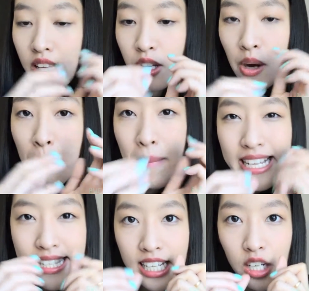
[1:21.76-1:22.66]

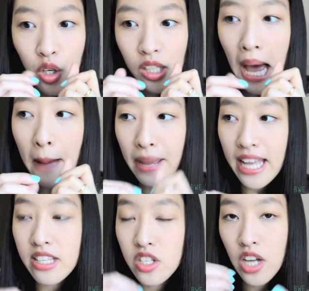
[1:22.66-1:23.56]
mixing it all up,
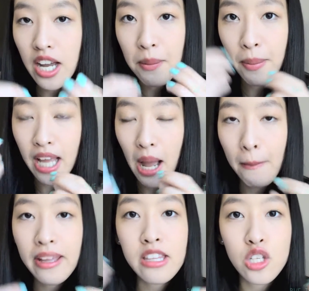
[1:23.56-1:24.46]
it started
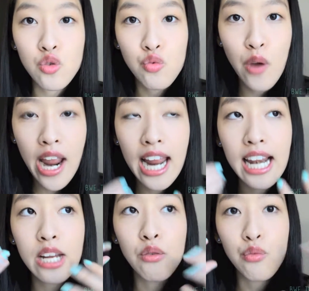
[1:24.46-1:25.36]
becoming this
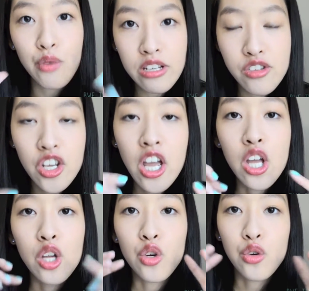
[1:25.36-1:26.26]
really rich
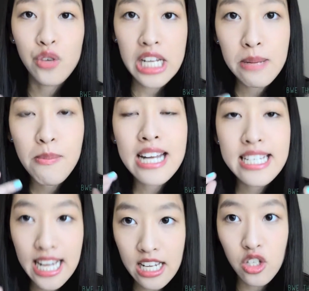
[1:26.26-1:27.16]
cream
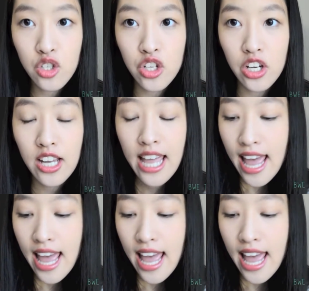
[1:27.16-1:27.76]
texture.